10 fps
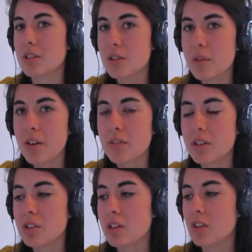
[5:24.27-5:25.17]
to do after
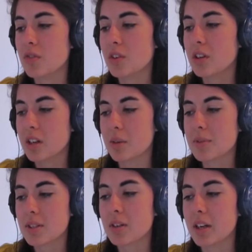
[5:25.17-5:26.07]
I transferred. I'm
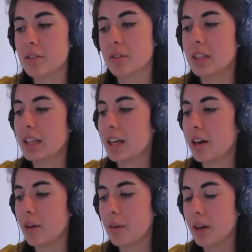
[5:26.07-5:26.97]
still kind of doing that
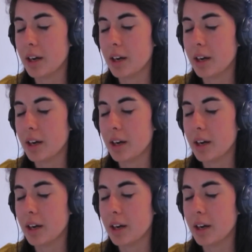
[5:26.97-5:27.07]
now.